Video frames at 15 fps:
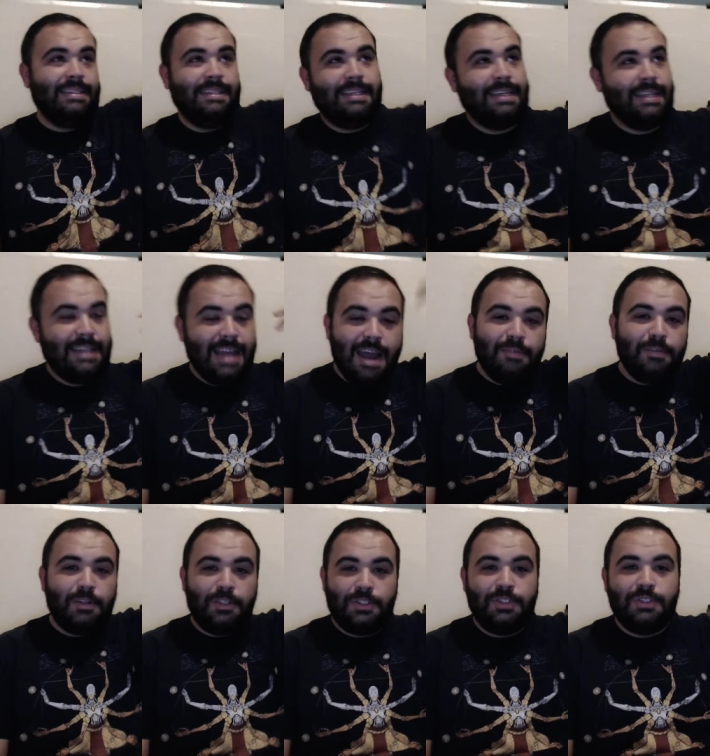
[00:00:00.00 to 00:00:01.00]

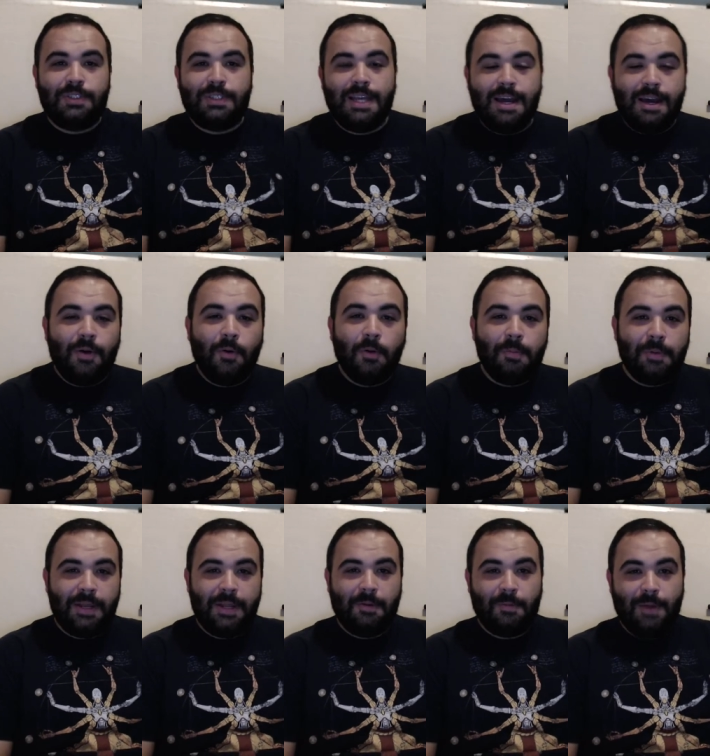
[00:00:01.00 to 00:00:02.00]
cadavers just uh,
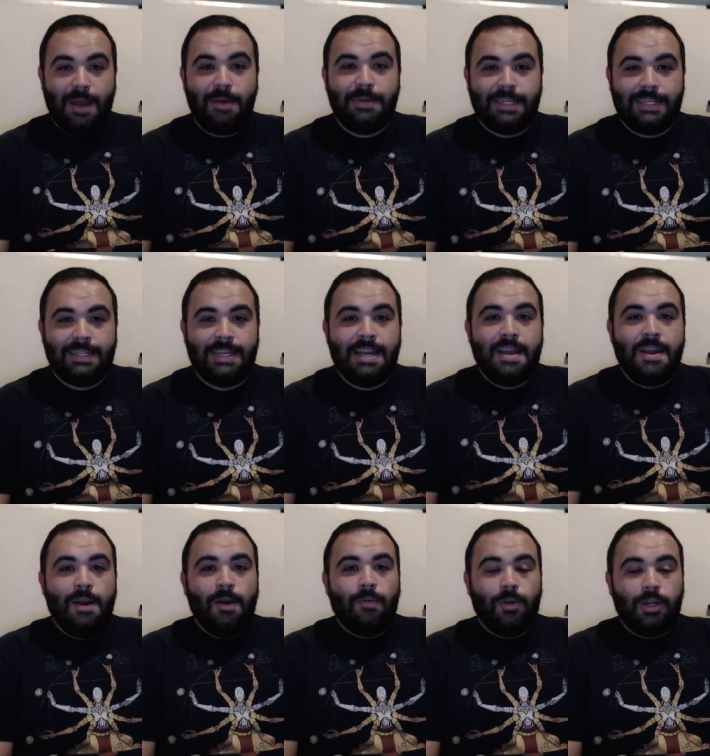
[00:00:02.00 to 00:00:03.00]
orbiting around it.
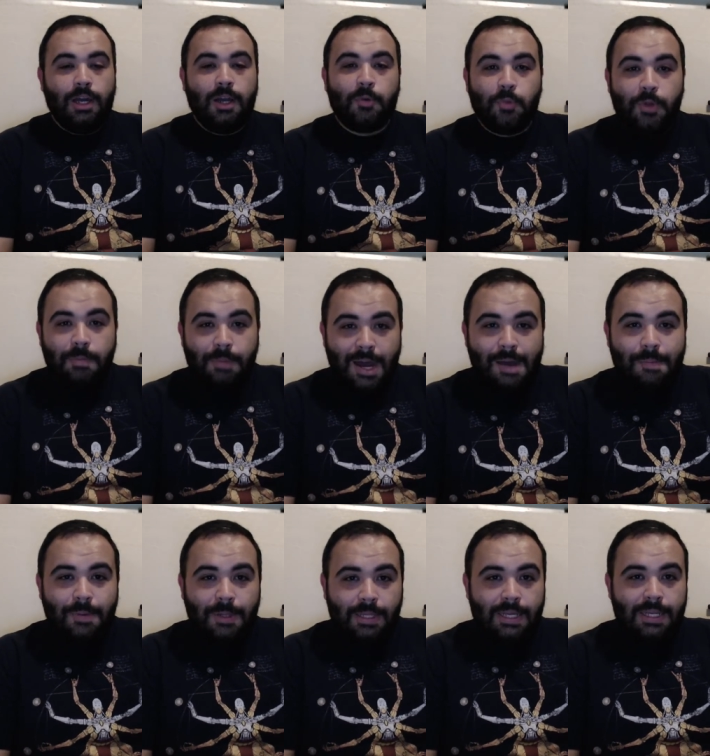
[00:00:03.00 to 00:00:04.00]
We're gonna
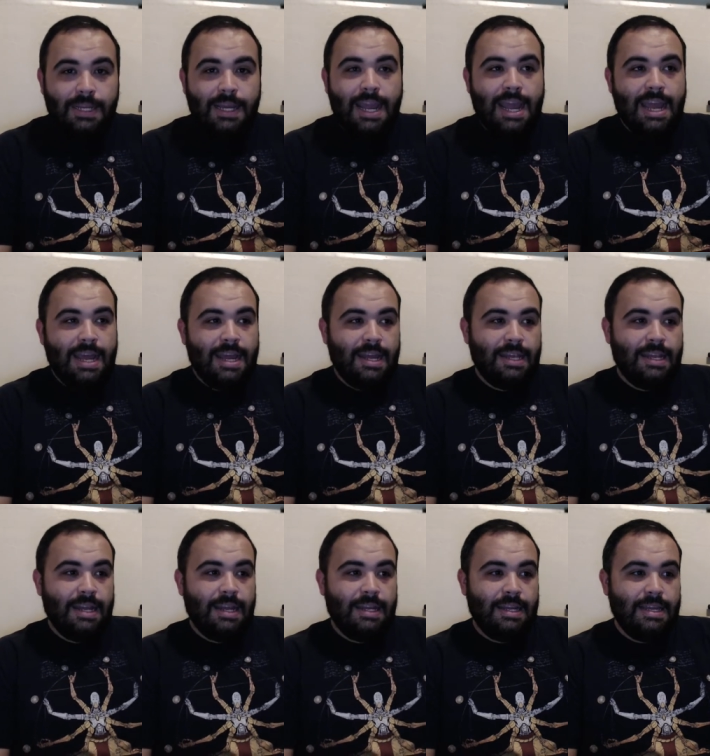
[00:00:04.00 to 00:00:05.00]
repopulate. And
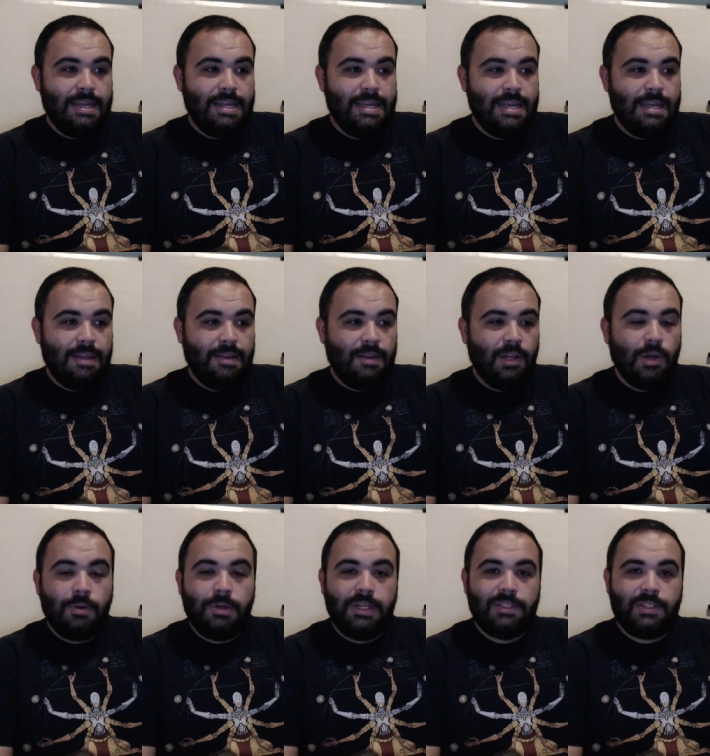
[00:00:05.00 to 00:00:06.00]
he
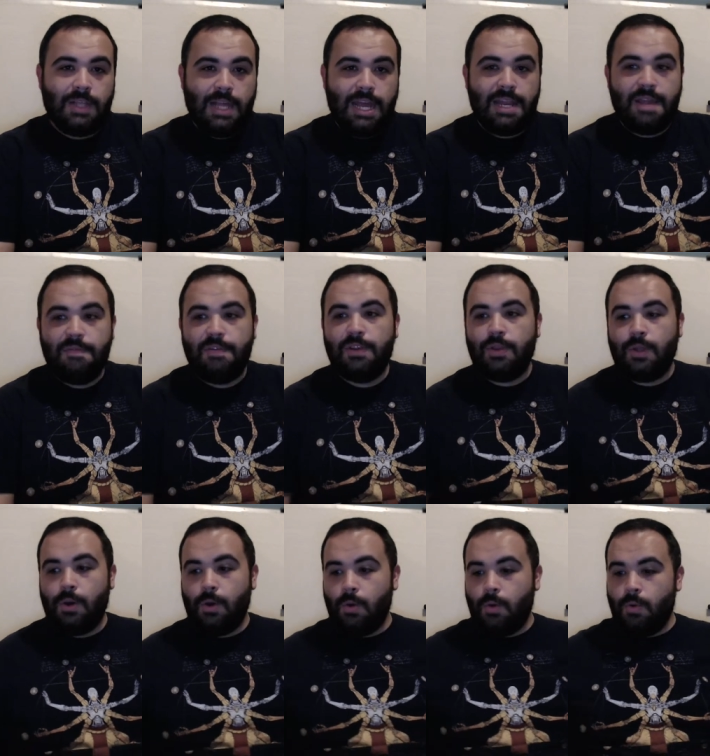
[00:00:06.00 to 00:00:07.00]
noticed that even
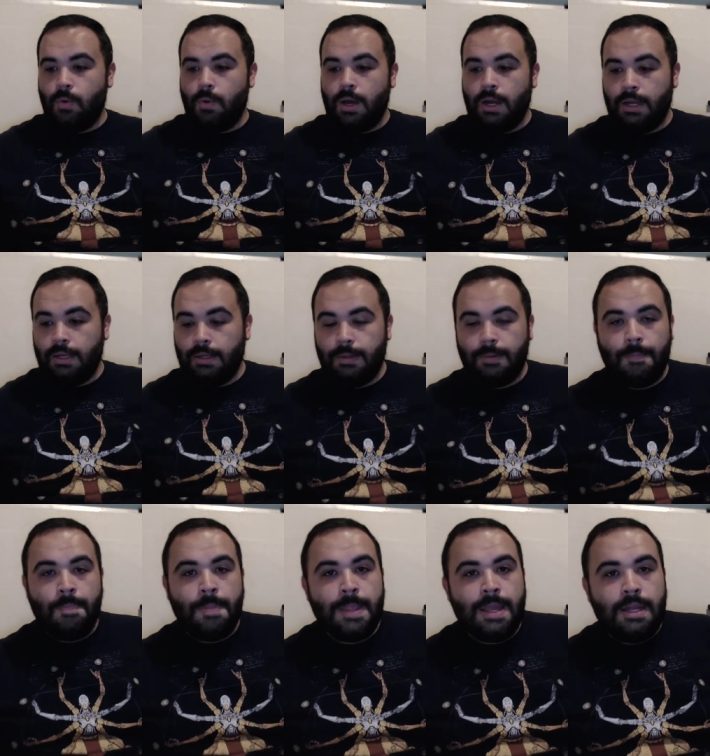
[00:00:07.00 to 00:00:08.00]
though uh,
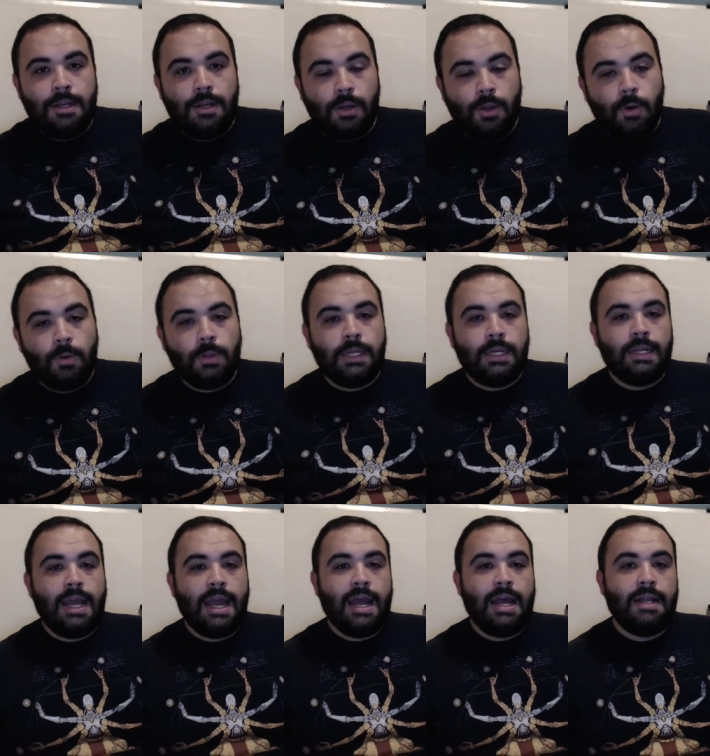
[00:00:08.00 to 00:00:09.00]
Nolan
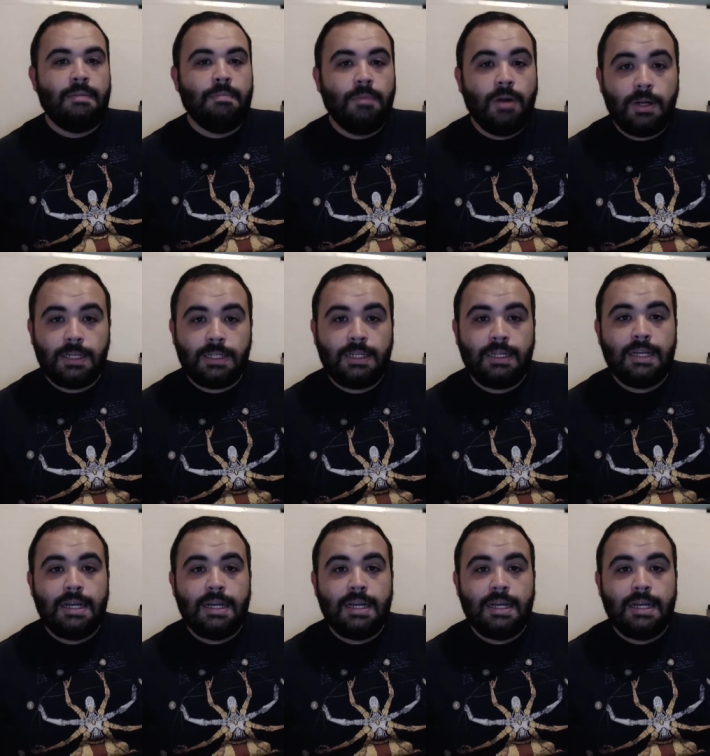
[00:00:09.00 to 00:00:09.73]
and Mark